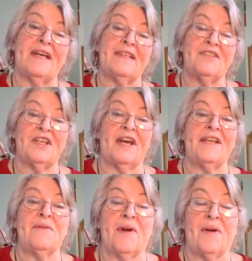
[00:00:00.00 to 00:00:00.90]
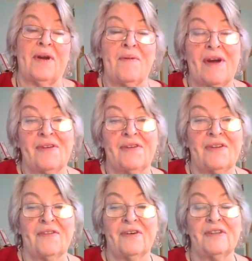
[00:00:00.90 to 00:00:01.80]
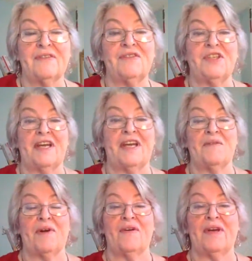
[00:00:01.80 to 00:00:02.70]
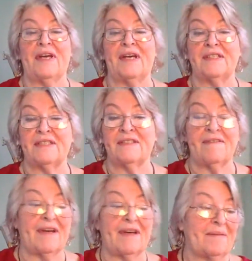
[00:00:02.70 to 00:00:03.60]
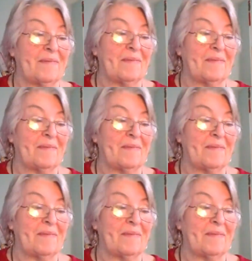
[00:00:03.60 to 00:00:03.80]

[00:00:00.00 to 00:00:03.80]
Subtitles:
28th of January rather than the 1st of January as the time.